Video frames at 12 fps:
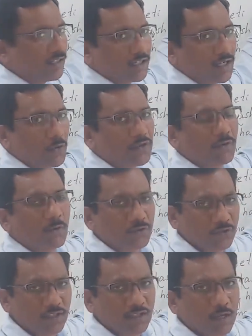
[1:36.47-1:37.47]
Now the
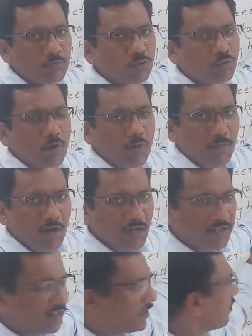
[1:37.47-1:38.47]
question comes to our
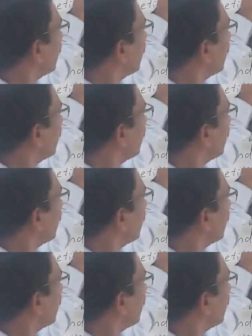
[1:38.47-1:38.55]
mind,